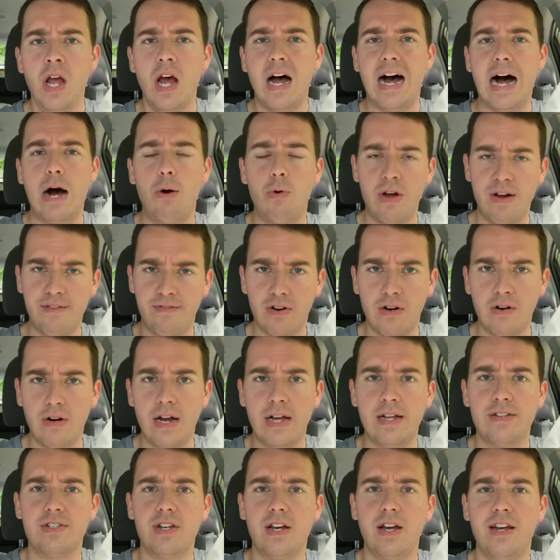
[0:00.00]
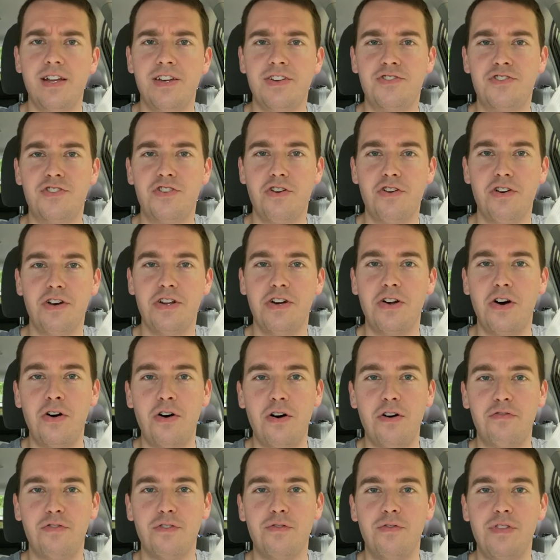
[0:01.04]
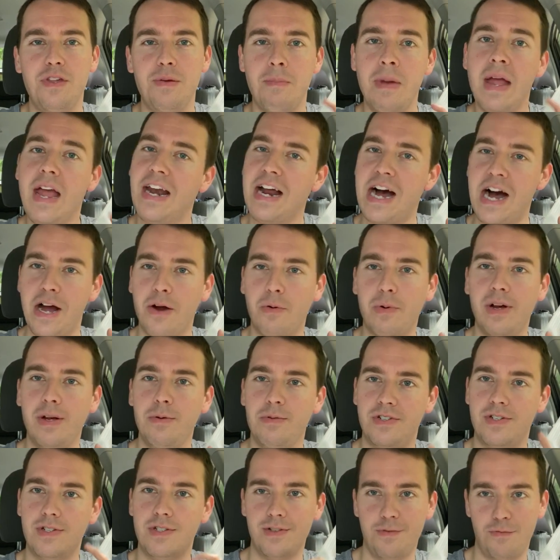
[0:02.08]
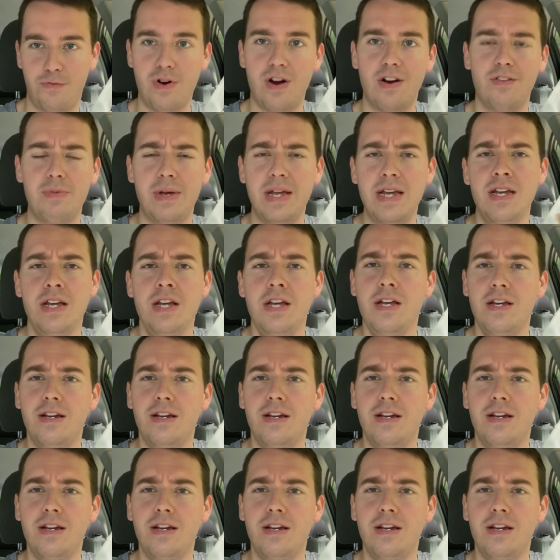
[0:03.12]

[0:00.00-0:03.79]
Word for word: However, as I started off of the main highway, which is in front of me,